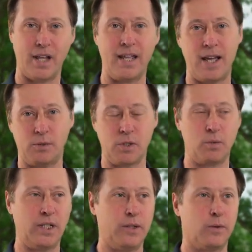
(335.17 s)
And that was
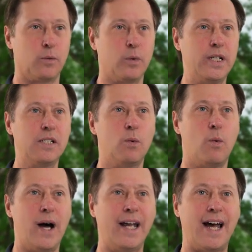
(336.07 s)
really the reason
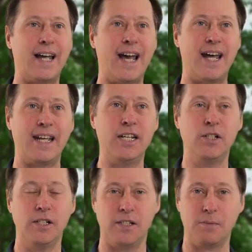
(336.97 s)
why I got
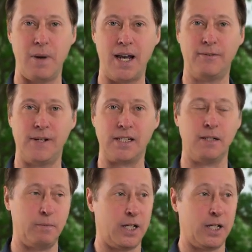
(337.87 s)
into this manifesting,